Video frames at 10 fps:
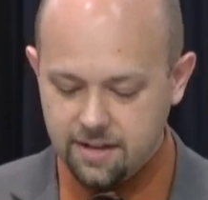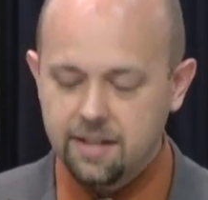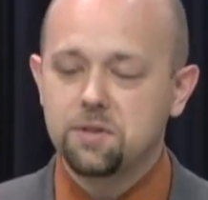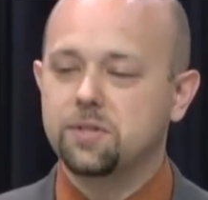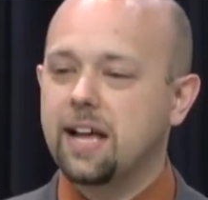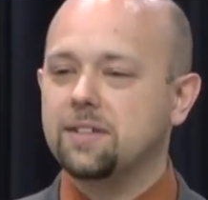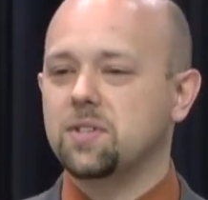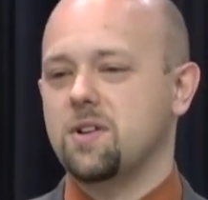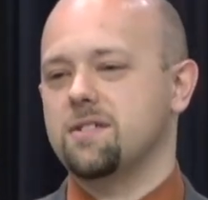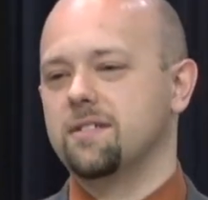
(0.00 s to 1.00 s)
There's that
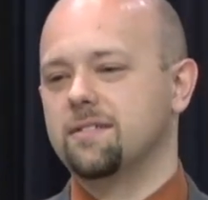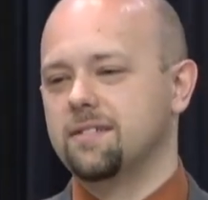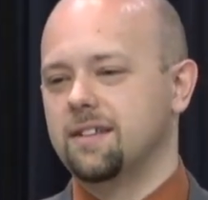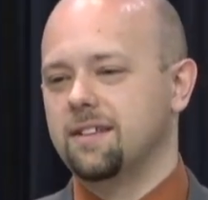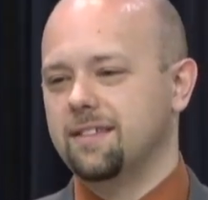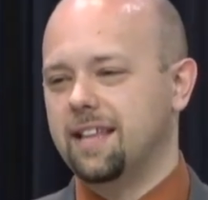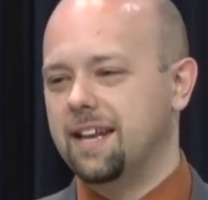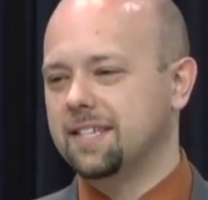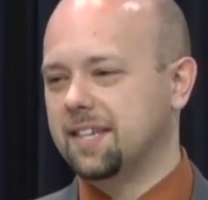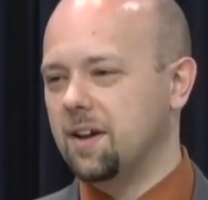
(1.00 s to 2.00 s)
song that
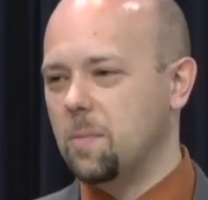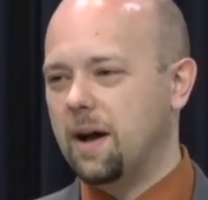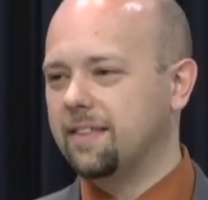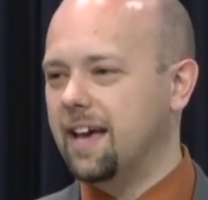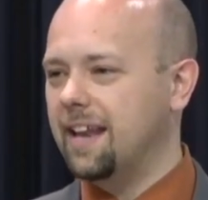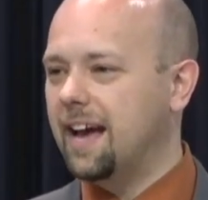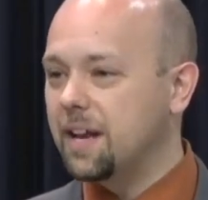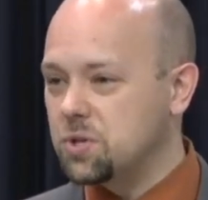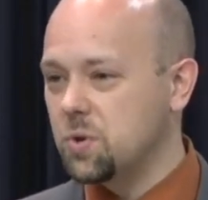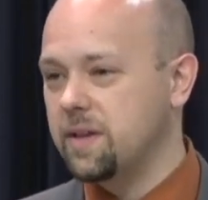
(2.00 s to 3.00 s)
is sung about that, and I
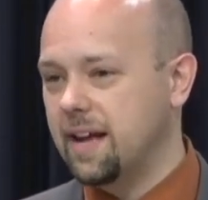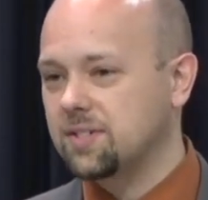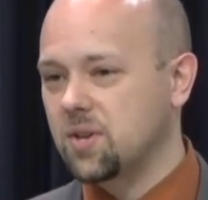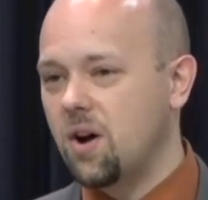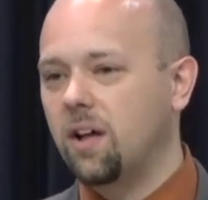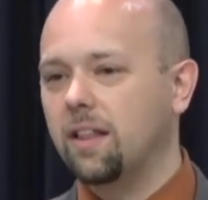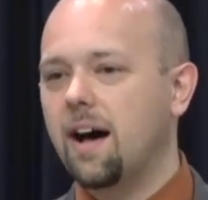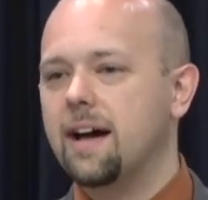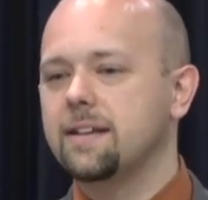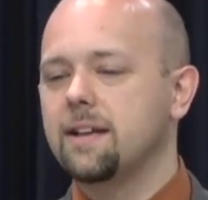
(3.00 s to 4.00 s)
enjoy that song a
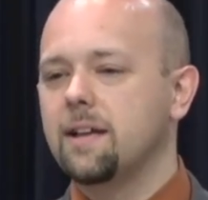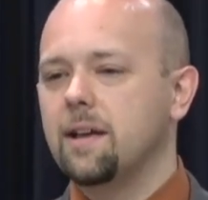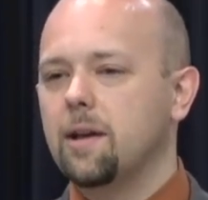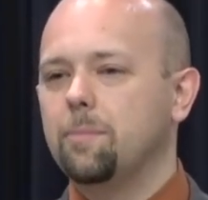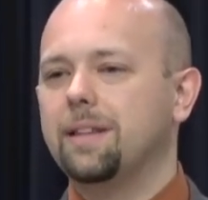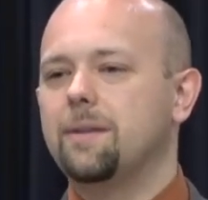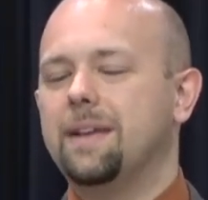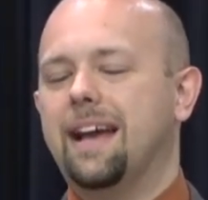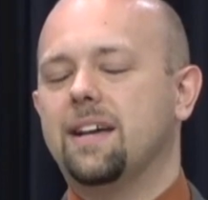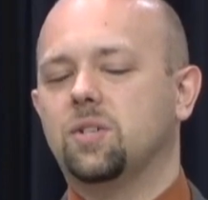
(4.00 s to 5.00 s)
lot. But let me
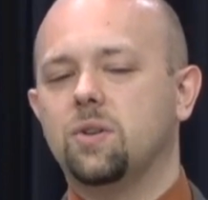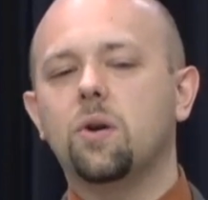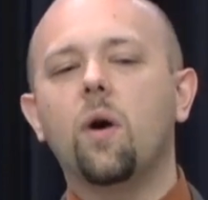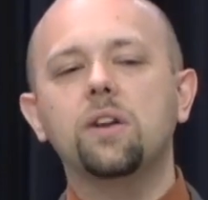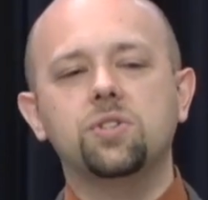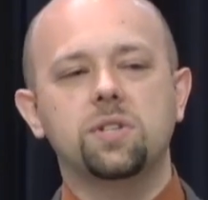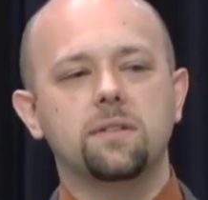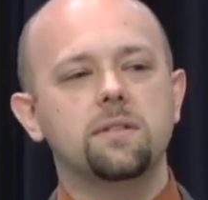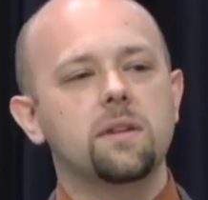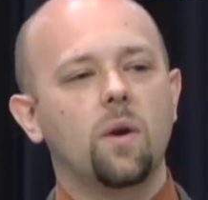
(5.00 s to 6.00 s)
ask you a question.
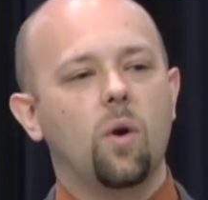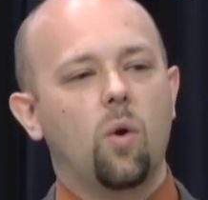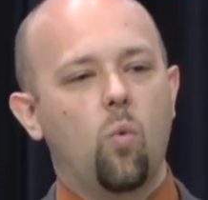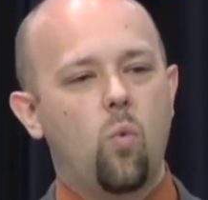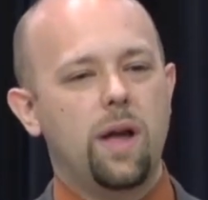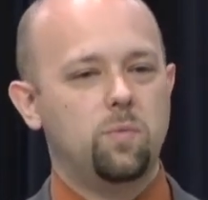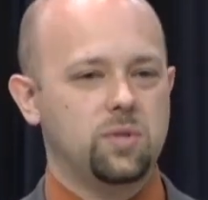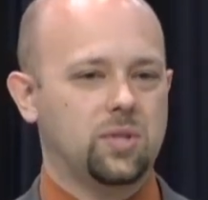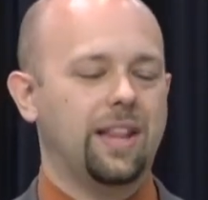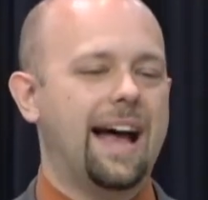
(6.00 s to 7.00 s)
When
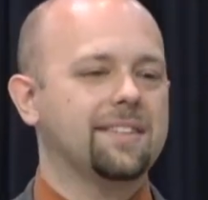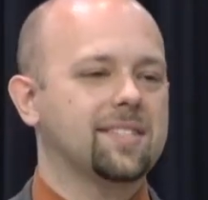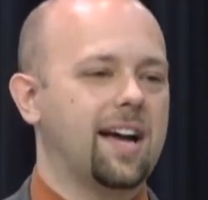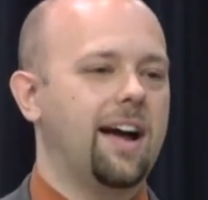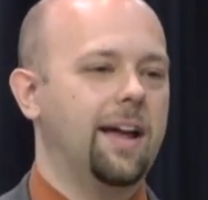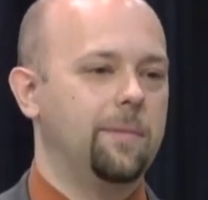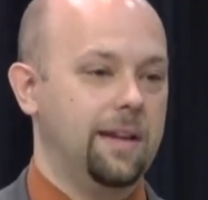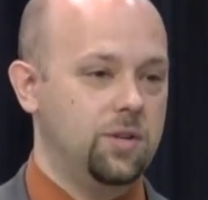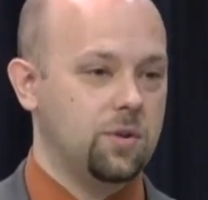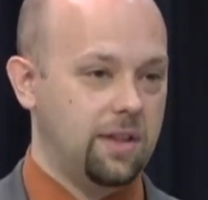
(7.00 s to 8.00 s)
was the last time
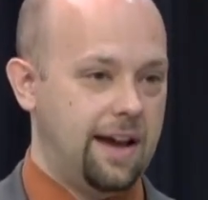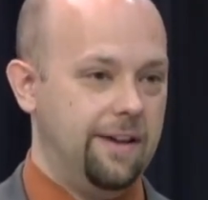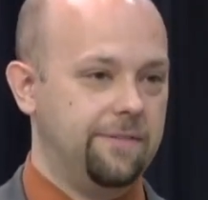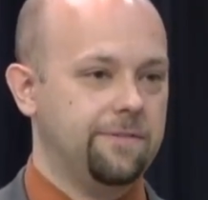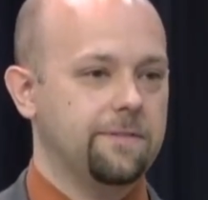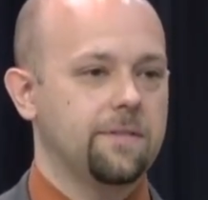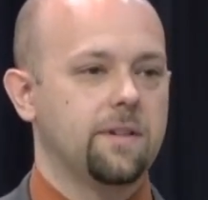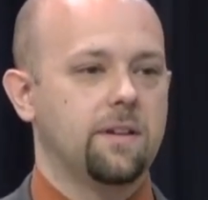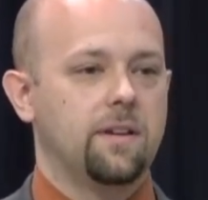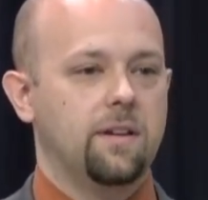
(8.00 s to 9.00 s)
in your life
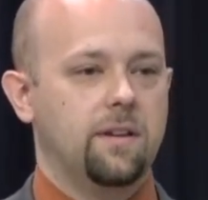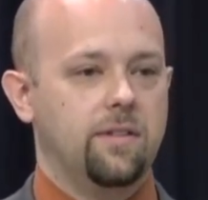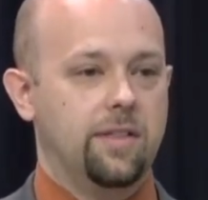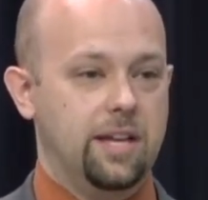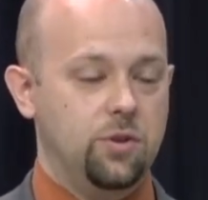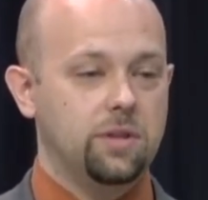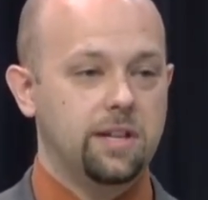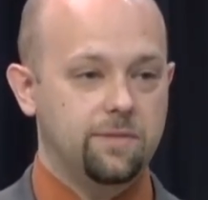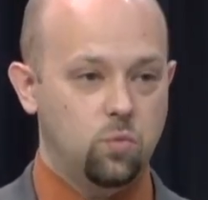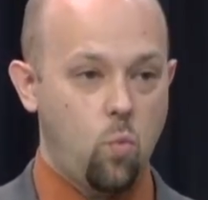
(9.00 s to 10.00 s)
that you
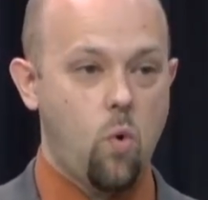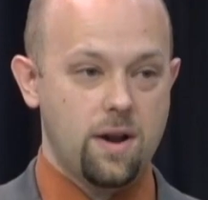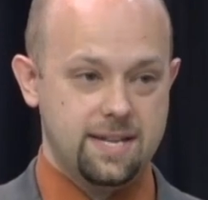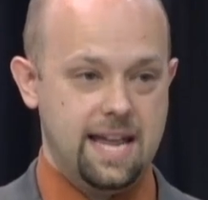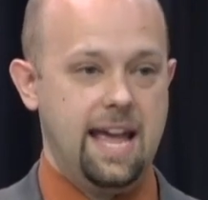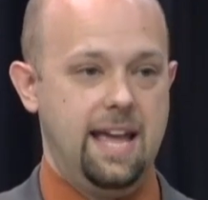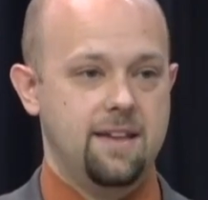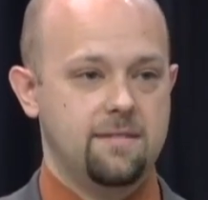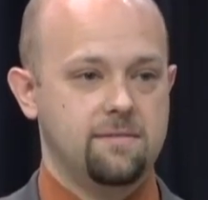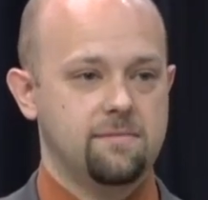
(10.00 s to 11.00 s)
lived one day
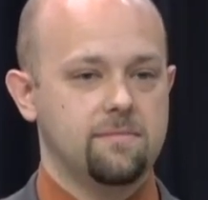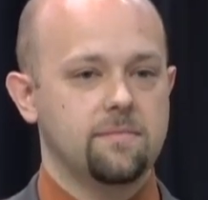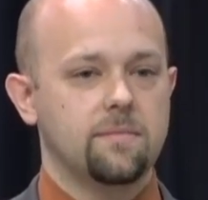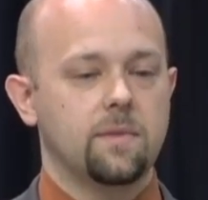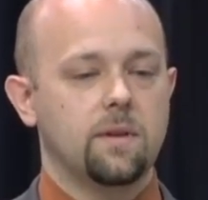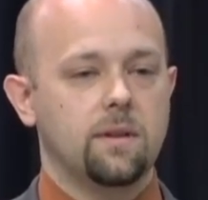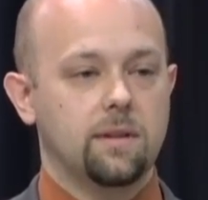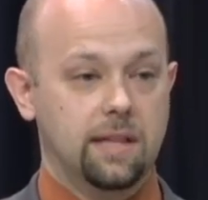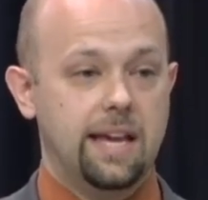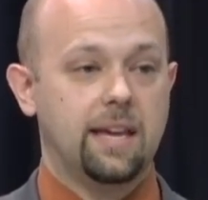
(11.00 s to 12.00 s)

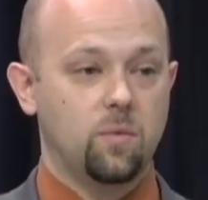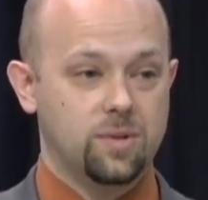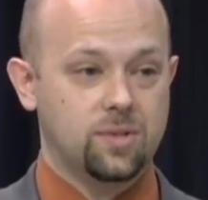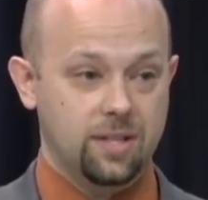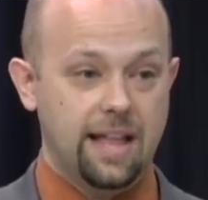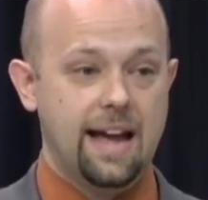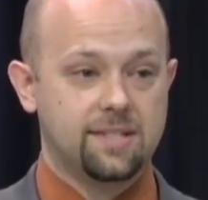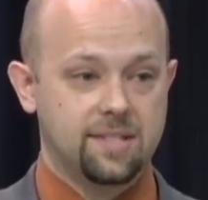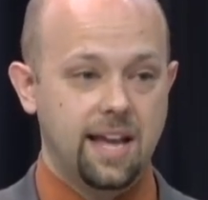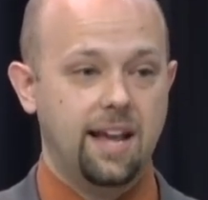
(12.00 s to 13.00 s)
like it was the
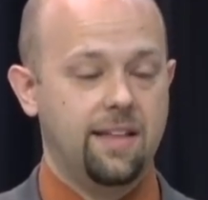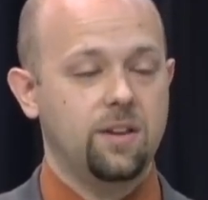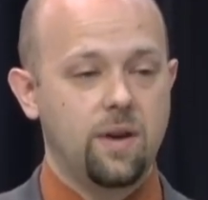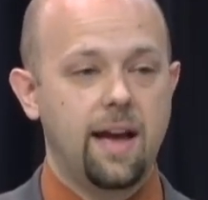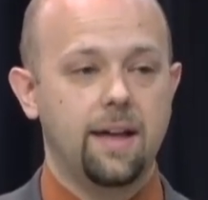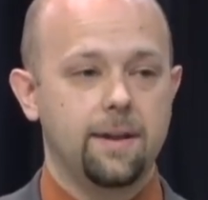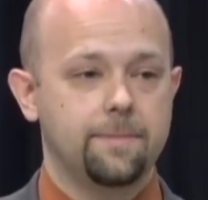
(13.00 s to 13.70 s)
last day that you had?